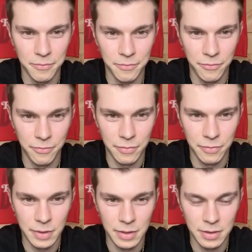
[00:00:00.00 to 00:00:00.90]

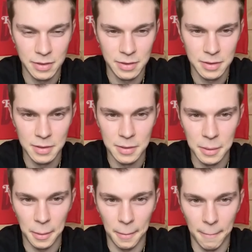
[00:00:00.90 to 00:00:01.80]

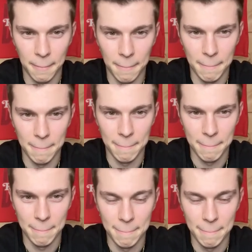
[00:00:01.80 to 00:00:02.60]
(silence)